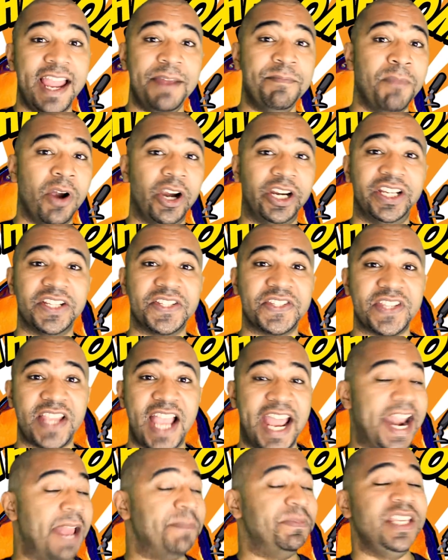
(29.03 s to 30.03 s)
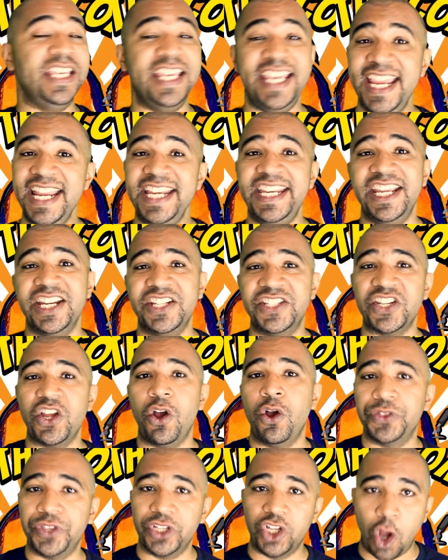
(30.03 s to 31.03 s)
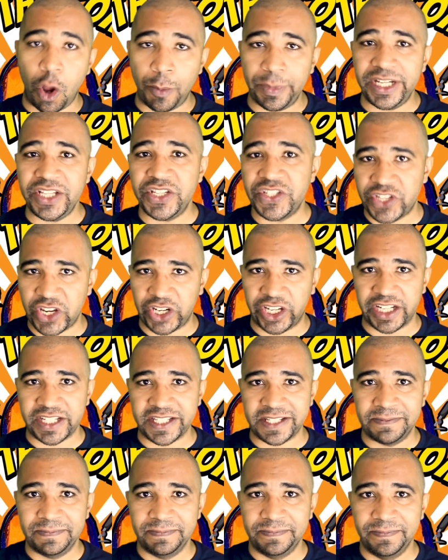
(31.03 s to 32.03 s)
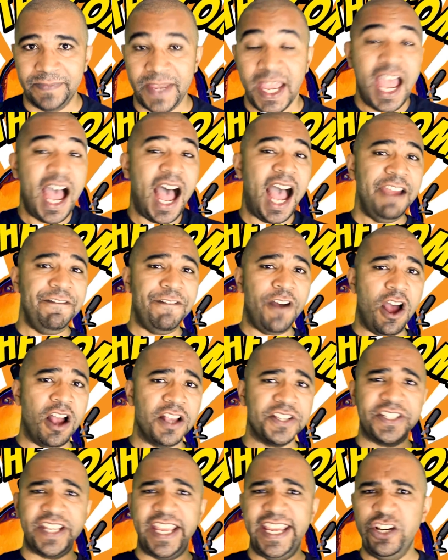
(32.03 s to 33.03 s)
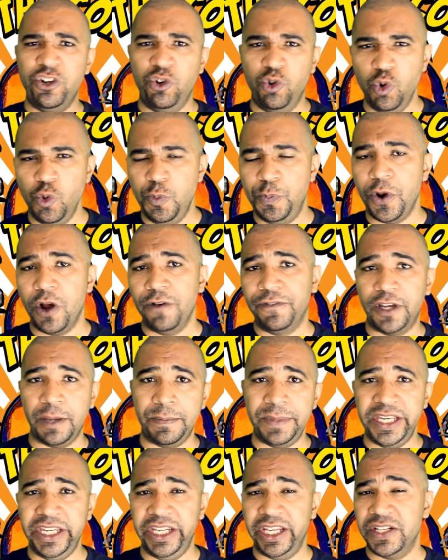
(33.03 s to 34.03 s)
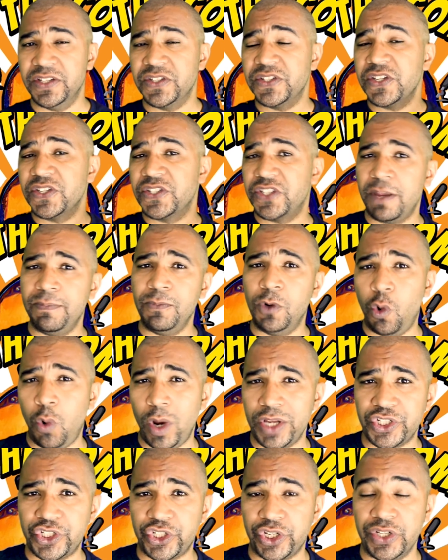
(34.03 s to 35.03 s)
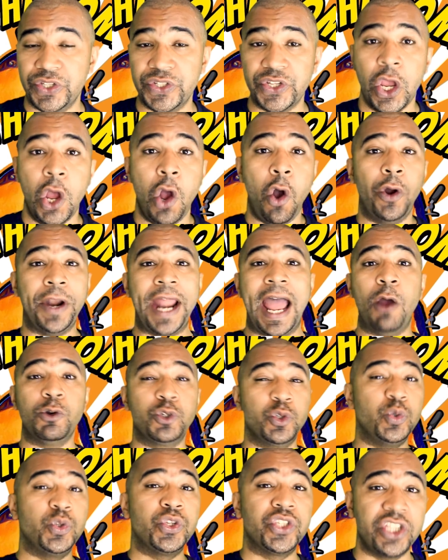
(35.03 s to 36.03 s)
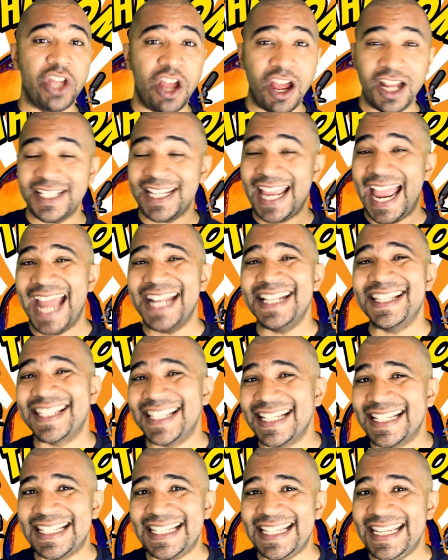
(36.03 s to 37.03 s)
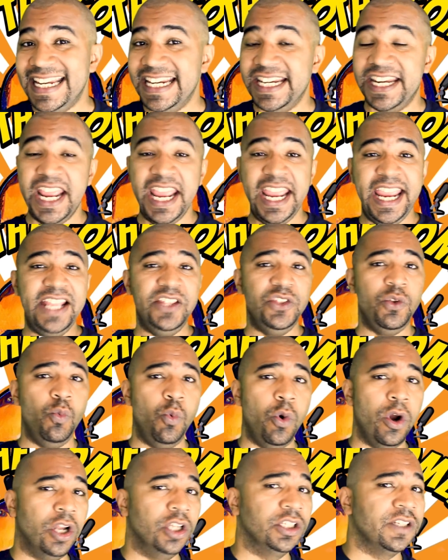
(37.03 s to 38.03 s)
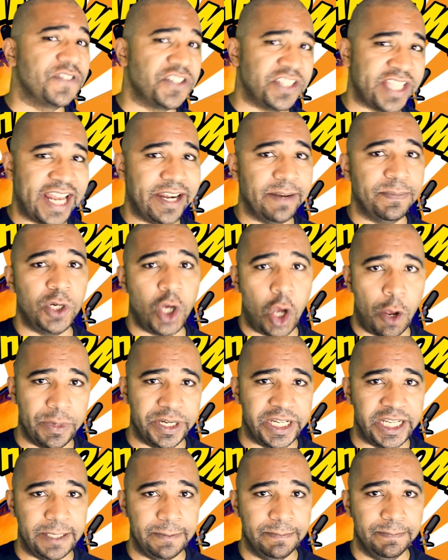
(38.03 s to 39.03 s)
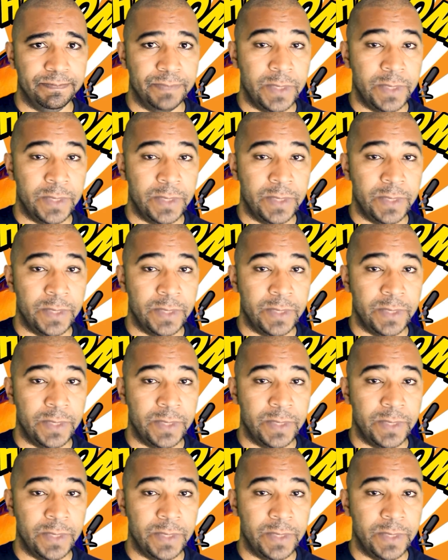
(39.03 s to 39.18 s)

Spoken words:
I'm Marcus, and I'm the idiot on the comedy circuit. I've asked a group of comedians some questions on how to start and succeed in the world of stand-up comedy.